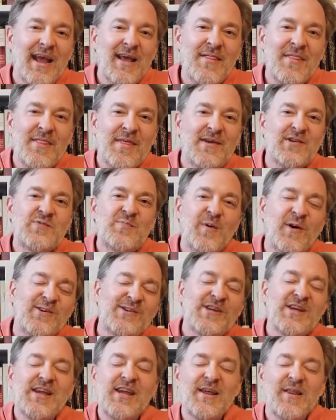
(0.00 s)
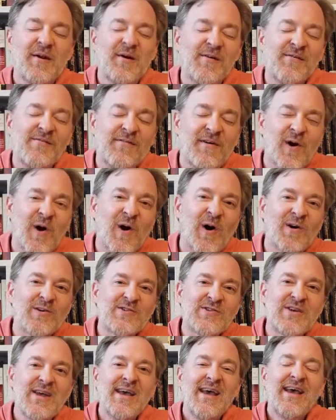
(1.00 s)
and this particular
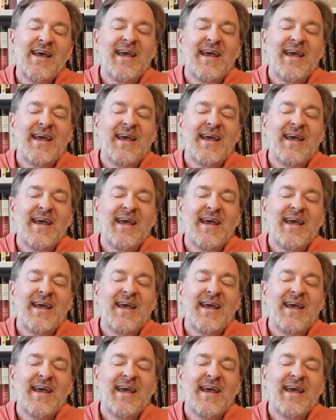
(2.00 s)
verse